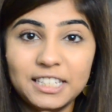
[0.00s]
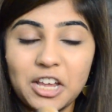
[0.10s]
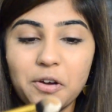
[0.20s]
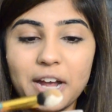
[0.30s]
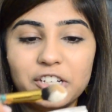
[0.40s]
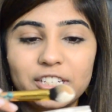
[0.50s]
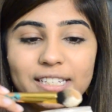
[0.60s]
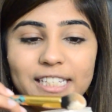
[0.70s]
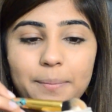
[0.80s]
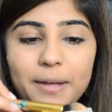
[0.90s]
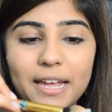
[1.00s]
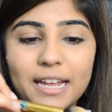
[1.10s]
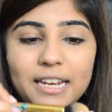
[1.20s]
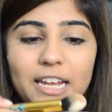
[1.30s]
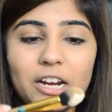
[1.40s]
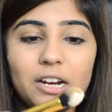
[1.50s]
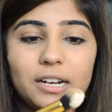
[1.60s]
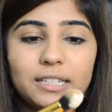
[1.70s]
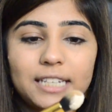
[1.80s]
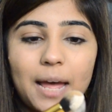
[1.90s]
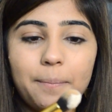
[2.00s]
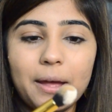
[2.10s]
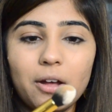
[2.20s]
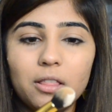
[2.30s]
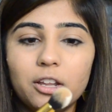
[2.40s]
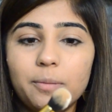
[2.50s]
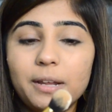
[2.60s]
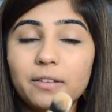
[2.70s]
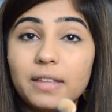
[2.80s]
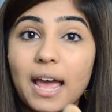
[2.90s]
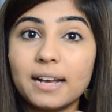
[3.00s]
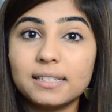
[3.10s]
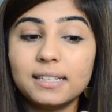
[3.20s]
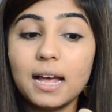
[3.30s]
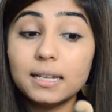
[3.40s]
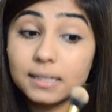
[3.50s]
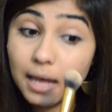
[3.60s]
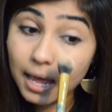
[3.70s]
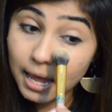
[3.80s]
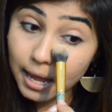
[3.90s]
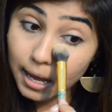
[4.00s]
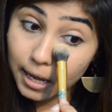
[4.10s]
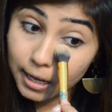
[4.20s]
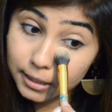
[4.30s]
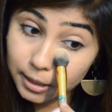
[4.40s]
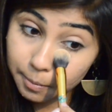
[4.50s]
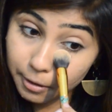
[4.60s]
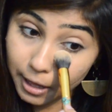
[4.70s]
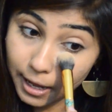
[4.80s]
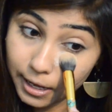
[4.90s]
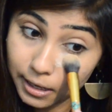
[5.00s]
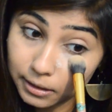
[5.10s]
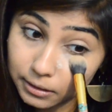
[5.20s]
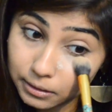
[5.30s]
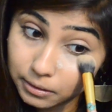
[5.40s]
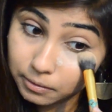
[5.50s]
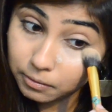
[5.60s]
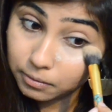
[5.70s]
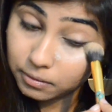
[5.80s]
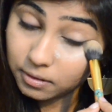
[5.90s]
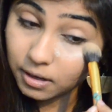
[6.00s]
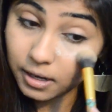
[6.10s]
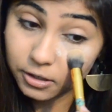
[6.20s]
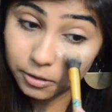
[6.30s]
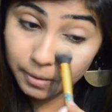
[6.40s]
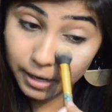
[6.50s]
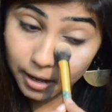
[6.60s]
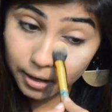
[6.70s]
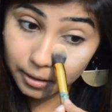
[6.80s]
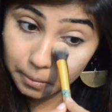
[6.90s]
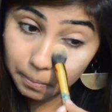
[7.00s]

So I just dip it in here, tap out a little bit of the excess, and apply it under my eye.